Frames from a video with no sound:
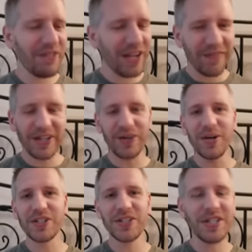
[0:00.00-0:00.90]
If you have any
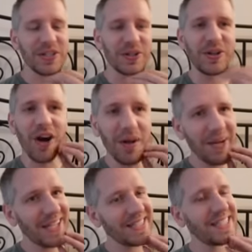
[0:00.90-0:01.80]
questions or
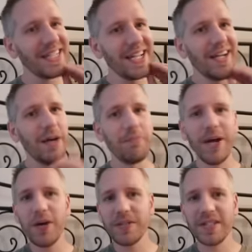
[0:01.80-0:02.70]
comments
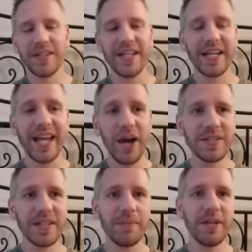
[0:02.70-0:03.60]
about the
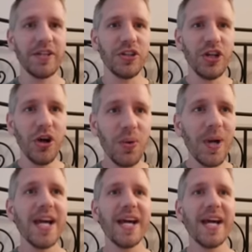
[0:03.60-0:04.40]
account, let me know.